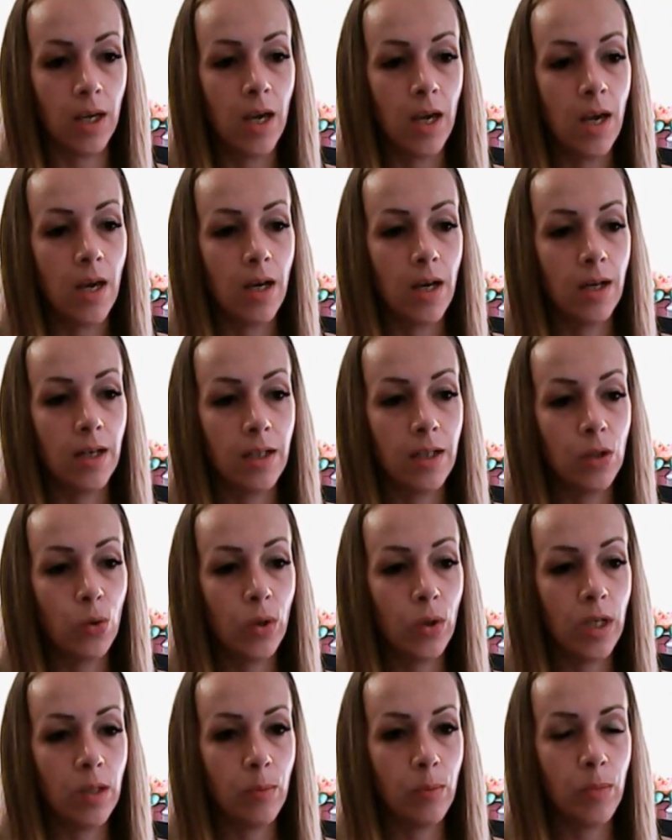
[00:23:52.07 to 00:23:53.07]
You
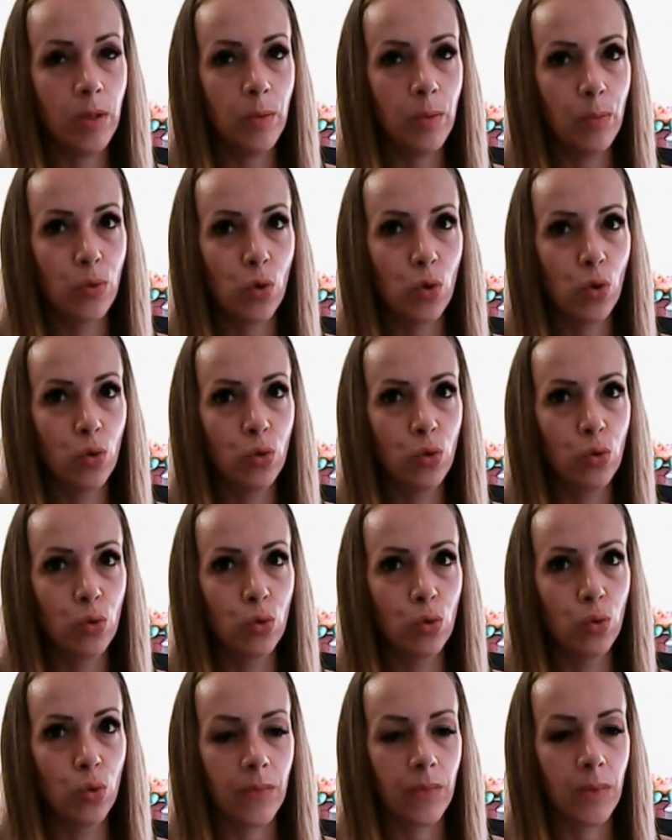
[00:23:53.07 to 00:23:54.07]
can be prone
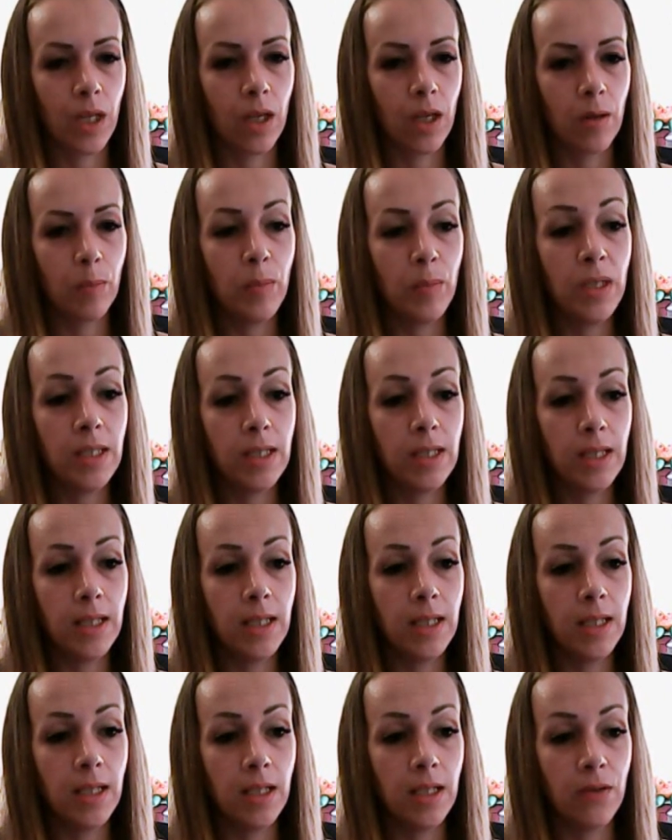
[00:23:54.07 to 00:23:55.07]
to
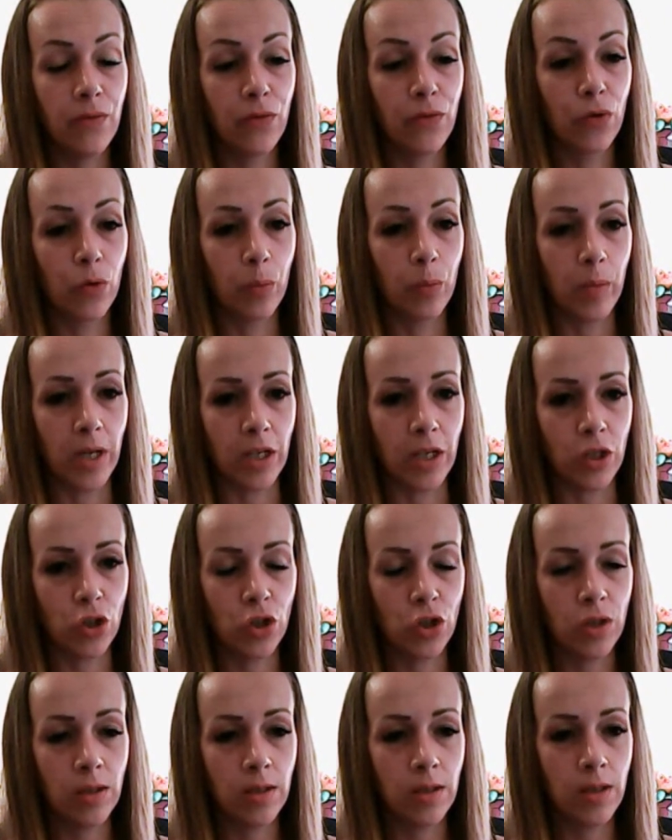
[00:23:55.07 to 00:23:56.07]
misleading
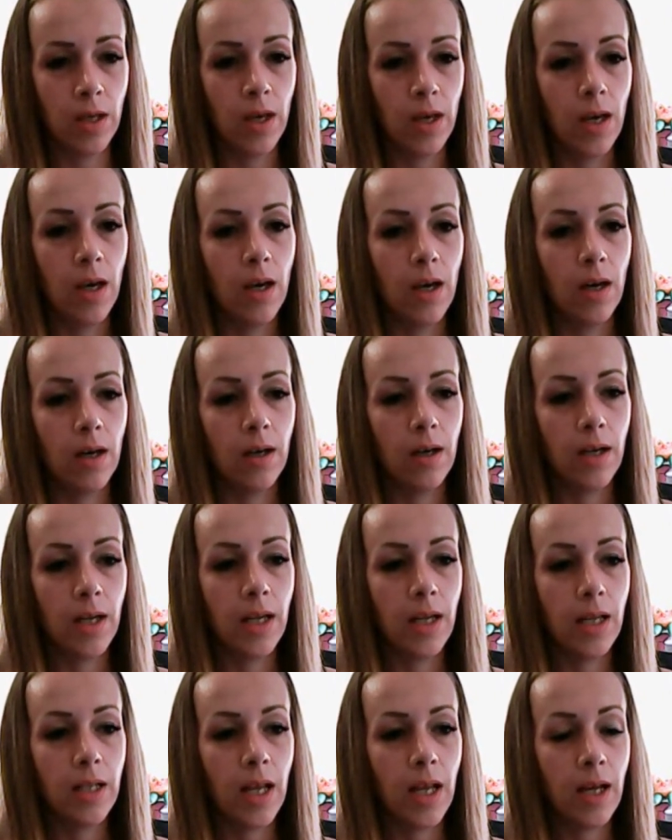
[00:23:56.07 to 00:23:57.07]
informations
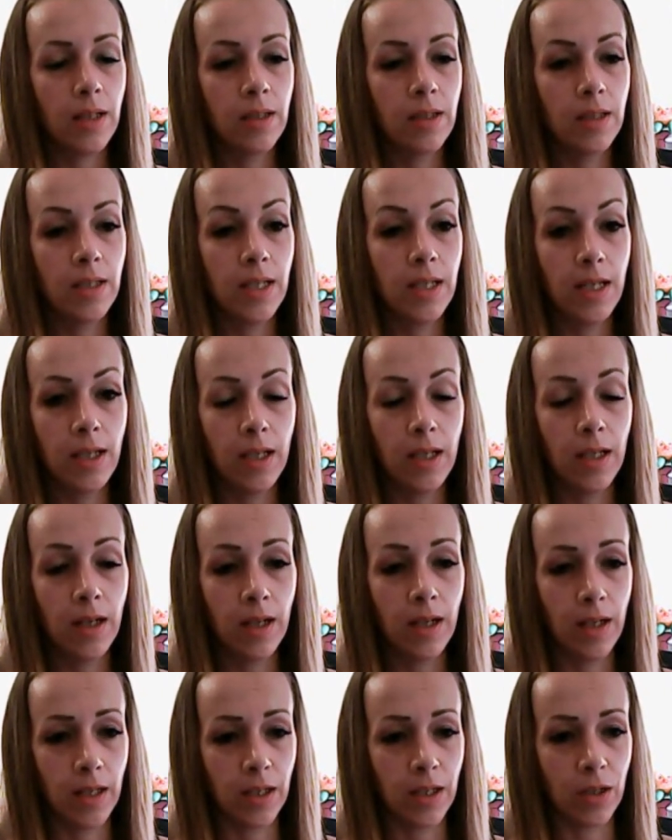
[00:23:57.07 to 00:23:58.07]
and not thinking
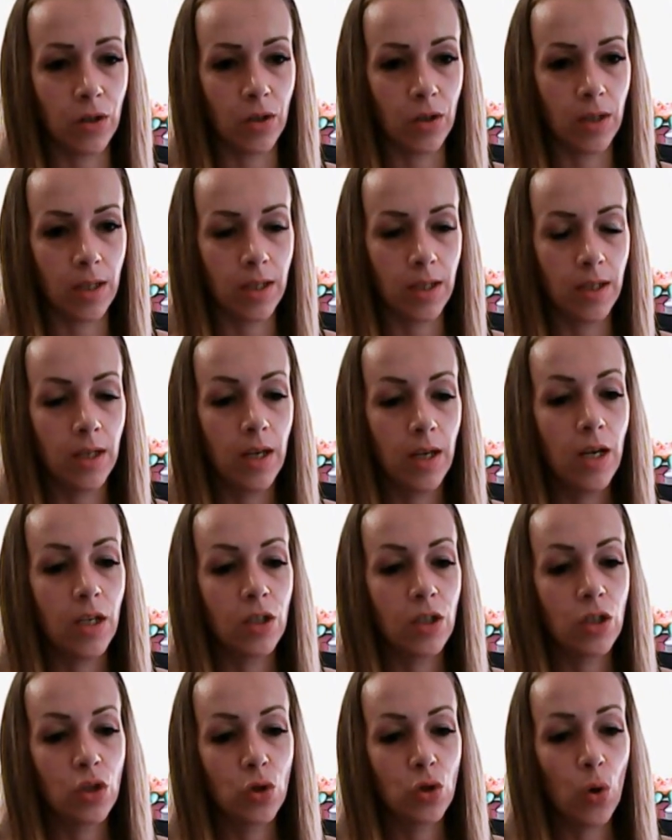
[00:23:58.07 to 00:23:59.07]
clearly.
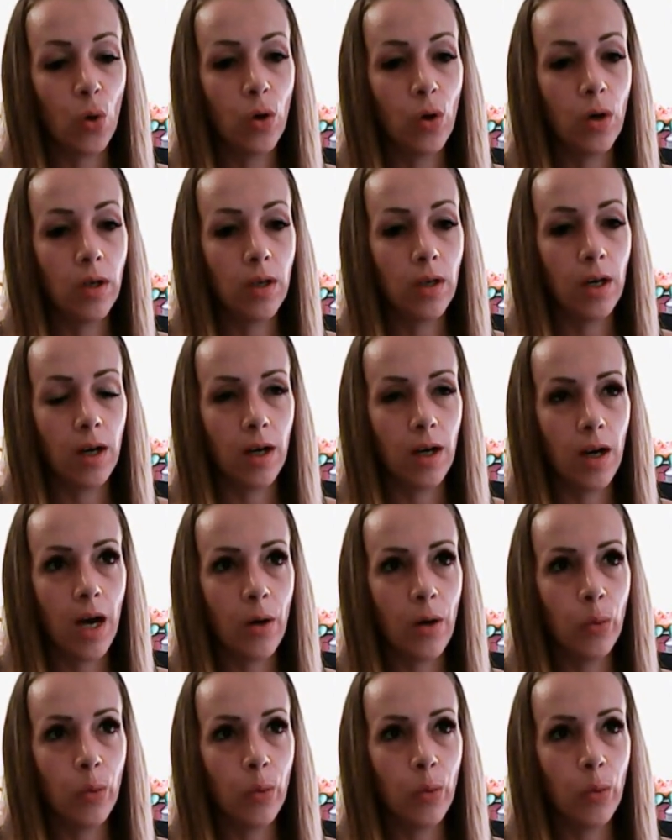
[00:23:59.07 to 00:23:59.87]
So I would